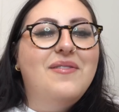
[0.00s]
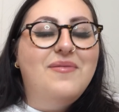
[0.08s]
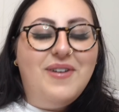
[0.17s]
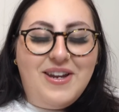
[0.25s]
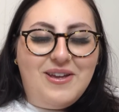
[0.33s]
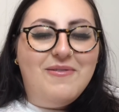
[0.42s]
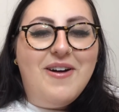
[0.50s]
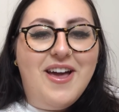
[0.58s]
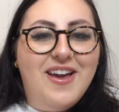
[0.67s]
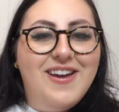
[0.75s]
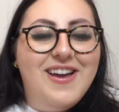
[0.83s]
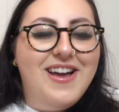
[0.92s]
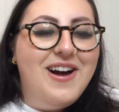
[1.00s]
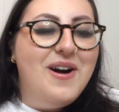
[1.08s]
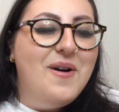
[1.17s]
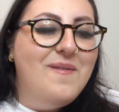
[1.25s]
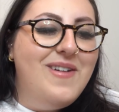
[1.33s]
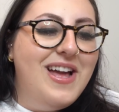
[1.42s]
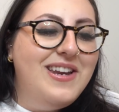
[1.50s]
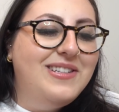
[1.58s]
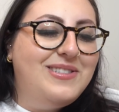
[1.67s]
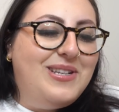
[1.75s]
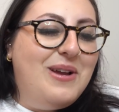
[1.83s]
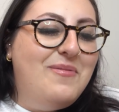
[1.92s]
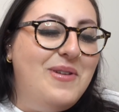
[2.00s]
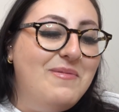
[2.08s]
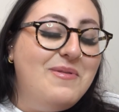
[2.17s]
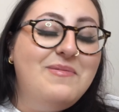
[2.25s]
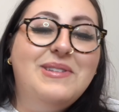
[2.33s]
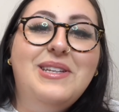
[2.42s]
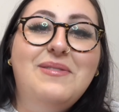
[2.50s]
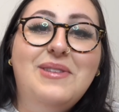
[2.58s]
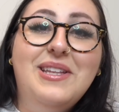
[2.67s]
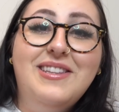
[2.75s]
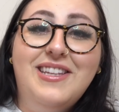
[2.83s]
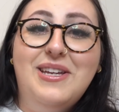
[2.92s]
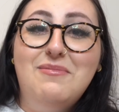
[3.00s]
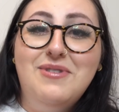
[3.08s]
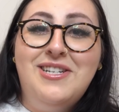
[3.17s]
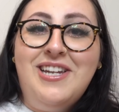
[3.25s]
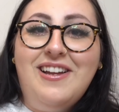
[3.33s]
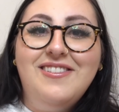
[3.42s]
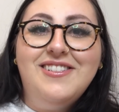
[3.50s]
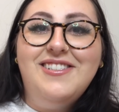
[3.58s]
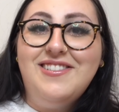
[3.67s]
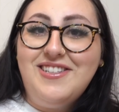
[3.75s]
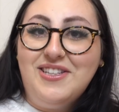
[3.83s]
a funny way. And it's, people believe that Leah Michelle is